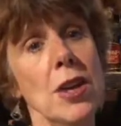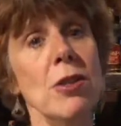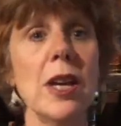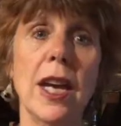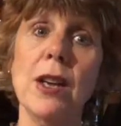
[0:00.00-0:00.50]
you're
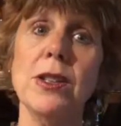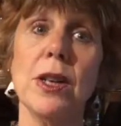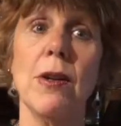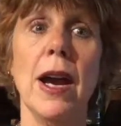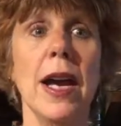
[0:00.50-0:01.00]
the
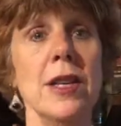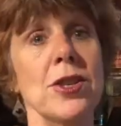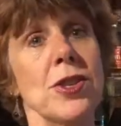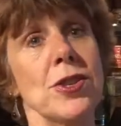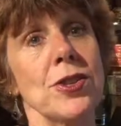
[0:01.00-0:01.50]
Celtic Ranch.
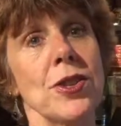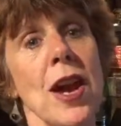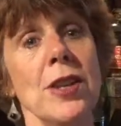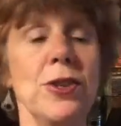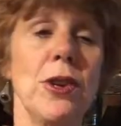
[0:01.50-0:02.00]

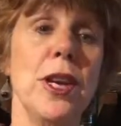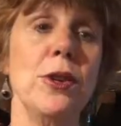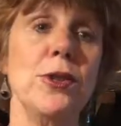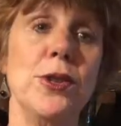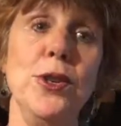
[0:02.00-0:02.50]
Scots are
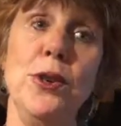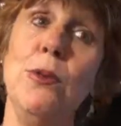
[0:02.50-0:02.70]
Celts too.